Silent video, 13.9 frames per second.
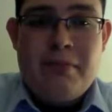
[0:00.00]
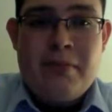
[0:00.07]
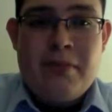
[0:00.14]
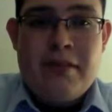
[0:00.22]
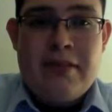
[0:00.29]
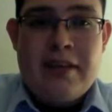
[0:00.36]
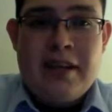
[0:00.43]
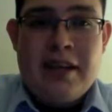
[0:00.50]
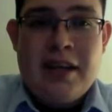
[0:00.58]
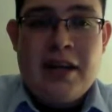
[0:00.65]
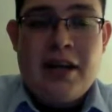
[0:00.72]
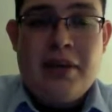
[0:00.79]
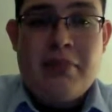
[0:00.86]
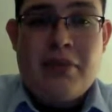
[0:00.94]
seeking
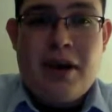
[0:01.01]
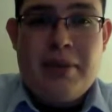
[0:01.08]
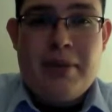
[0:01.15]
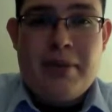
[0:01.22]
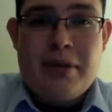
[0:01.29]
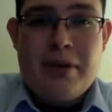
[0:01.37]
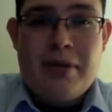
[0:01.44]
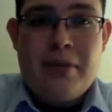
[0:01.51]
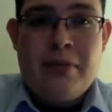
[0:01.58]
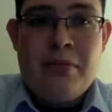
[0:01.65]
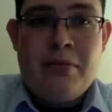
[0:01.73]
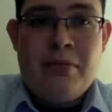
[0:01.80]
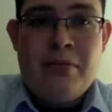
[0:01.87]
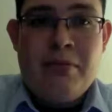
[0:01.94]
improper
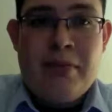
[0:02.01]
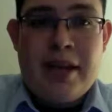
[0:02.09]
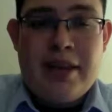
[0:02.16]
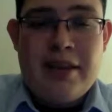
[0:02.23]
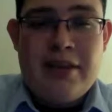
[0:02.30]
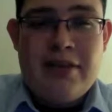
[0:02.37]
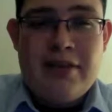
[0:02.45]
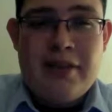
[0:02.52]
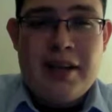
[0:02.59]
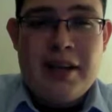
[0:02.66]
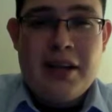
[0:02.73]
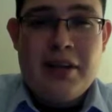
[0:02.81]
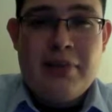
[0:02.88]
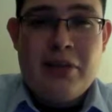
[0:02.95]
methods of
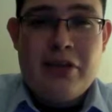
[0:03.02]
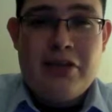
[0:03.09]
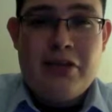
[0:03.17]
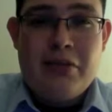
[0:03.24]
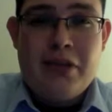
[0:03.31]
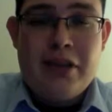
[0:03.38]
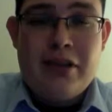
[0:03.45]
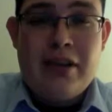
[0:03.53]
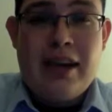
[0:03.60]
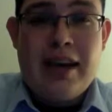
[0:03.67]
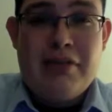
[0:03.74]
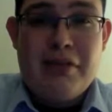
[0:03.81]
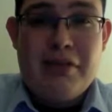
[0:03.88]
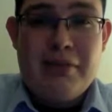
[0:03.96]
getting an abortion where their
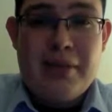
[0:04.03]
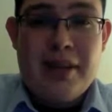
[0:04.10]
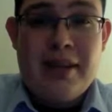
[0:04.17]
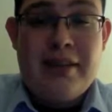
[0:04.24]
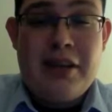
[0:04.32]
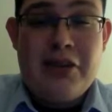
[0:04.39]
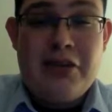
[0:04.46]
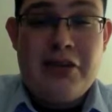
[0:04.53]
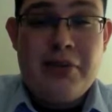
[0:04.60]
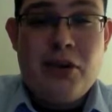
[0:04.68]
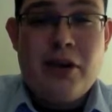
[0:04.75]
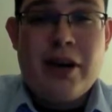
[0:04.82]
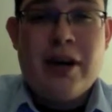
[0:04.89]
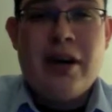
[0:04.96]
life would be in danger
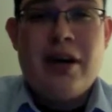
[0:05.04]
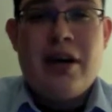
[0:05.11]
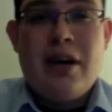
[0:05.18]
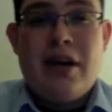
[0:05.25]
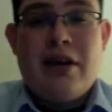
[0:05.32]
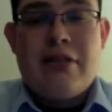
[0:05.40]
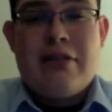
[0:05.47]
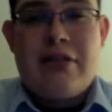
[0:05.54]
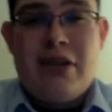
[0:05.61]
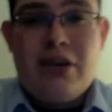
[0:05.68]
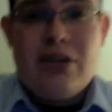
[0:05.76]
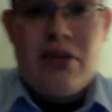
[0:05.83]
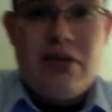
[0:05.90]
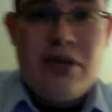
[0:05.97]
more.
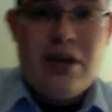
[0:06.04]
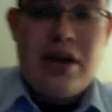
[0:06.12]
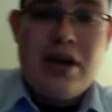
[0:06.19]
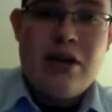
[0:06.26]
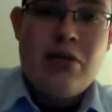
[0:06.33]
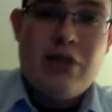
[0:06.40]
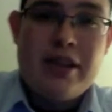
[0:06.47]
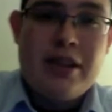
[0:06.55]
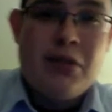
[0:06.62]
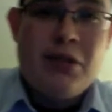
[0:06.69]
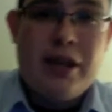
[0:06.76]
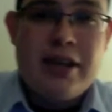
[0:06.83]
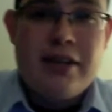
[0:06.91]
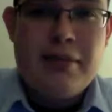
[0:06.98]
So what they
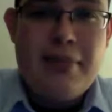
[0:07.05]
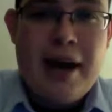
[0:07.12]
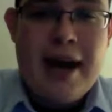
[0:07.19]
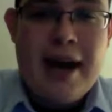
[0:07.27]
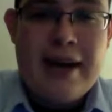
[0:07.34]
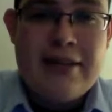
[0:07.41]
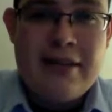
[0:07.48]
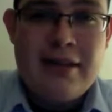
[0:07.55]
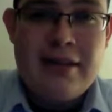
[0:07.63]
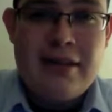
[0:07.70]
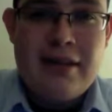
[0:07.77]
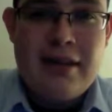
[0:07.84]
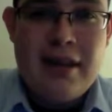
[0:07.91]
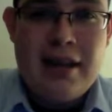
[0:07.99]
wanted to pass in
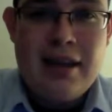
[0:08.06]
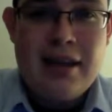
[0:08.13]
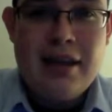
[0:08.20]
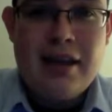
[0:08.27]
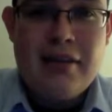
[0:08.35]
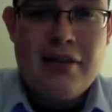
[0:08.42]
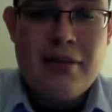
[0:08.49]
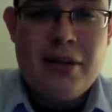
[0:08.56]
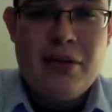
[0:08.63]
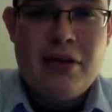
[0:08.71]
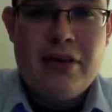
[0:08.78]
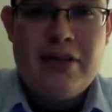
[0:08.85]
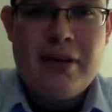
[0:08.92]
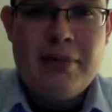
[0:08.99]
the government
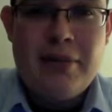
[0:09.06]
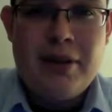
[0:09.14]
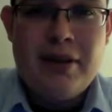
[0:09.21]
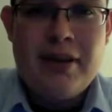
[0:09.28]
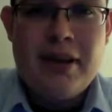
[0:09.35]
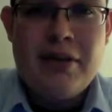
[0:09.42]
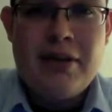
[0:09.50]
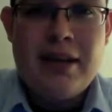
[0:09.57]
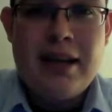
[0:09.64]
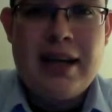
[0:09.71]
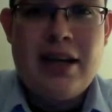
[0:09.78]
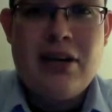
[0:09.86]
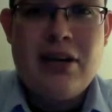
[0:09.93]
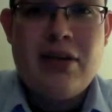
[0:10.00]
was a bill that would
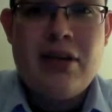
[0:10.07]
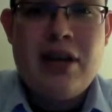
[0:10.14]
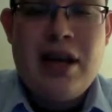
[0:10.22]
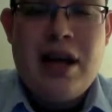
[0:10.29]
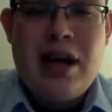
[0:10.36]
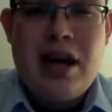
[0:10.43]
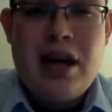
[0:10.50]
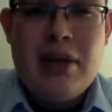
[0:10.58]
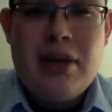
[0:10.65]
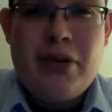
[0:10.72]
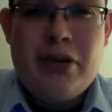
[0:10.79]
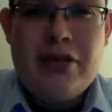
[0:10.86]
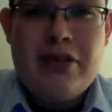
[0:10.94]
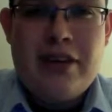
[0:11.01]
allow
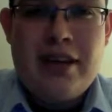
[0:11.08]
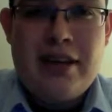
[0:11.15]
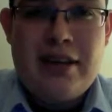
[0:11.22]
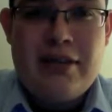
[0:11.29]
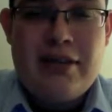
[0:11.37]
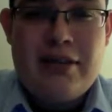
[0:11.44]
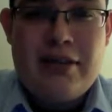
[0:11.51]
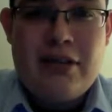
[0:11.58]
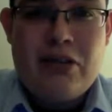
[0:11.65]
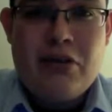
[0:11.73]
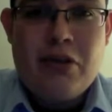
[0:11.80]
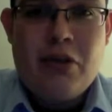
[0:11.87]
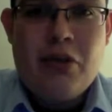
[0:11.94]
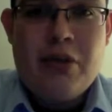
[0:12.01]
abortion in instances
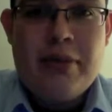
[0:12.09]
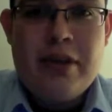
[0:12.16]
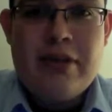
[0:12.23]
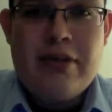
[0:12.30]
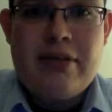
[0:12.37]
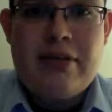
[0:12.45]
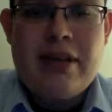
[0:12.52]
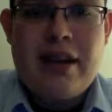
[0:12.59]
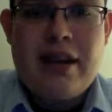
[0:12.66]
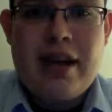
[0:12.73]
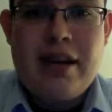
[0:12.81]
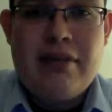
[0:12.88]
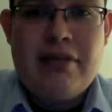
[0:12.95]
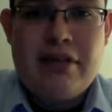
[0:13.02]
where a woman's
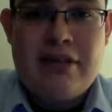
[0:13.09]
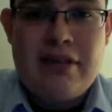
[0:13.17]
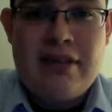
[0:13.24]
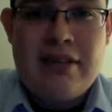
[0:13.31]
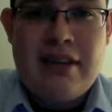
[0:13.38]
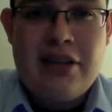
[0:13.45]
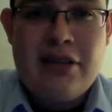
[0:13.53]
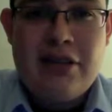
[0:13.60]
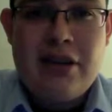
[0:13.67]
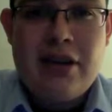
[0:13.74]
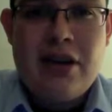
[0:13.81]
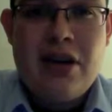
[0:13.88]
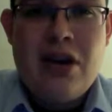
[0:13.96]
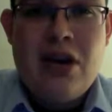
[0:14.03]
life was in danger,
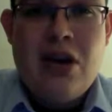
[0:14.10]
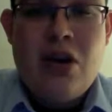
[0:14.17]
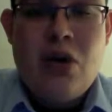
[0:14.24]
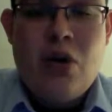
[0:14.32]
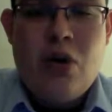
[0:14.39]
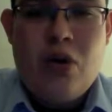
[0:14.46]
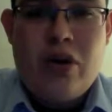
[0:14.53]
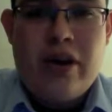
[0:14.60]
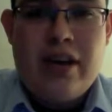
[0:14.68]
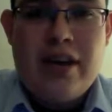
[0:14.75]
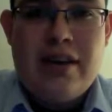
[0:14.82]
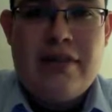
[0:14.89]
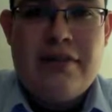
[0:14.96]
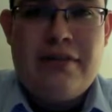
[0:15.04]
or
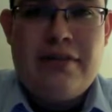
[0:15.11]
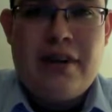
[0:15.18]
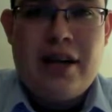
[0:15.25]
if